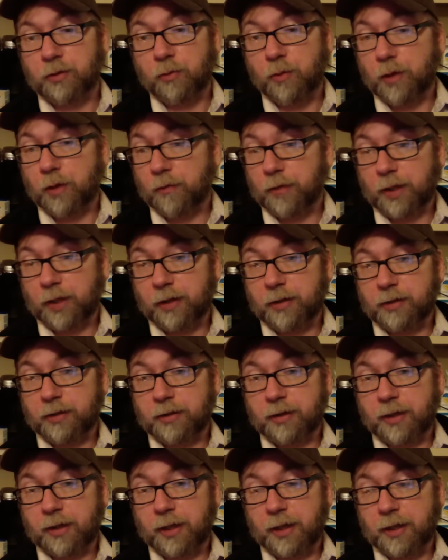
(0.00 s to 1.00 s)
whatever that
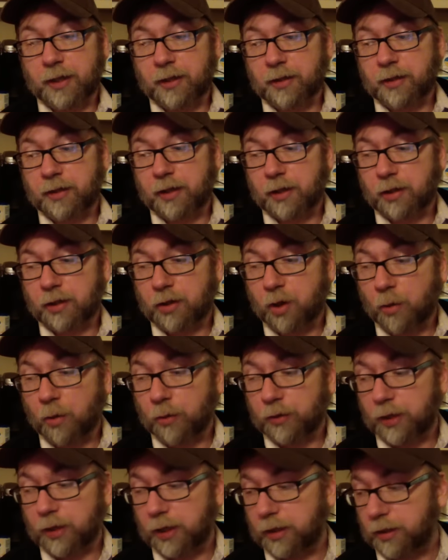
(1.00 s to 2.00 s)
is, and go
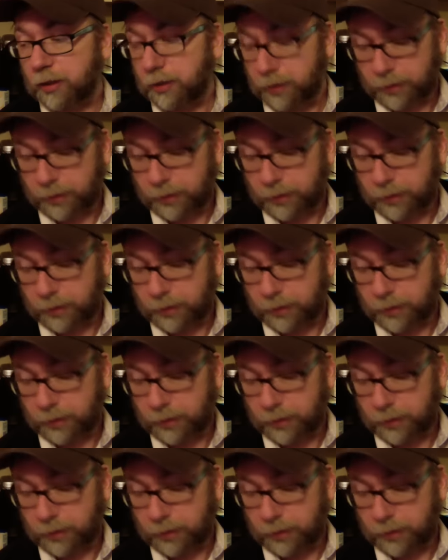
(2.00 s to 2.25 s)
with that.